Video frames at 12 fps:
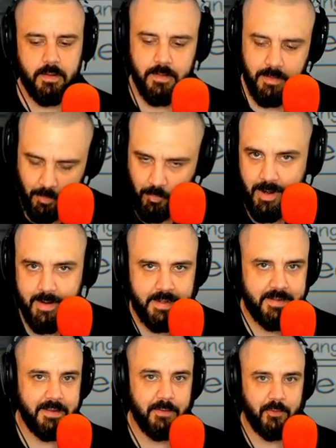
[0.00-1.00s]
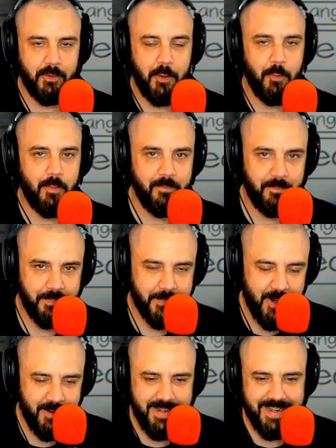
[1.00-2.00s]
All right, so
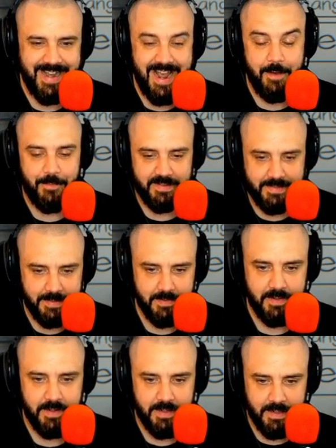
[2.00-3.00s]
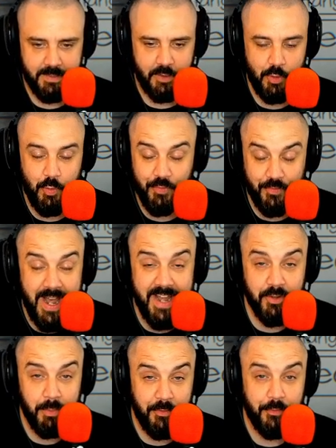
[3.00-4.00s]
there you have it. The new
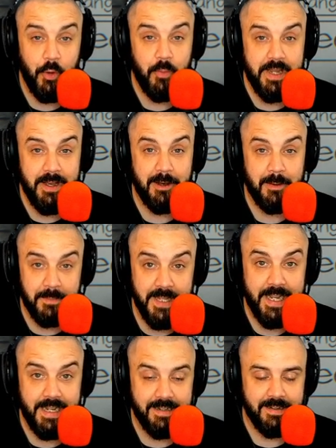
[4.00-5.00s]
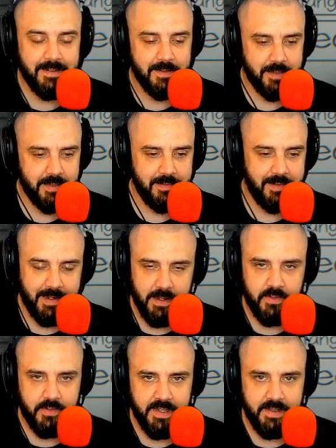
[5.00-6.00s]
Phasmophobia update. Like I
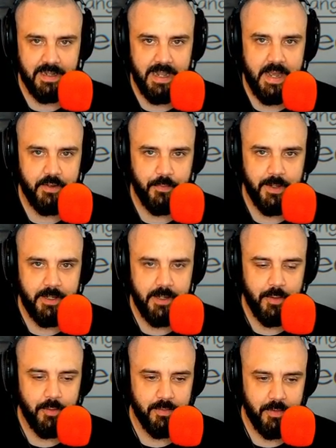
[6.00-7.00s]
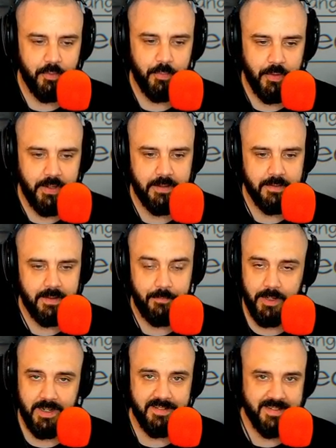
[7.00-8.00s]
said in the last video, it was pretty good. If
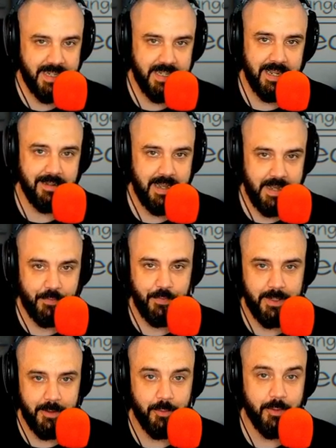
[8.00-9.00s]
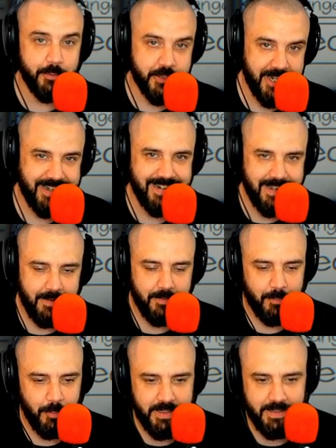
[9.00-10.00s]
you didn't see that last video, go check it out.
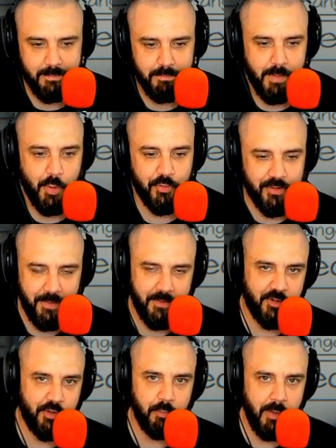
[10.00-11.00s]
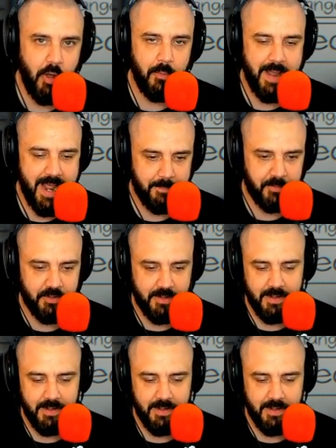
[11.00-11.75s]
We did most of the small maps.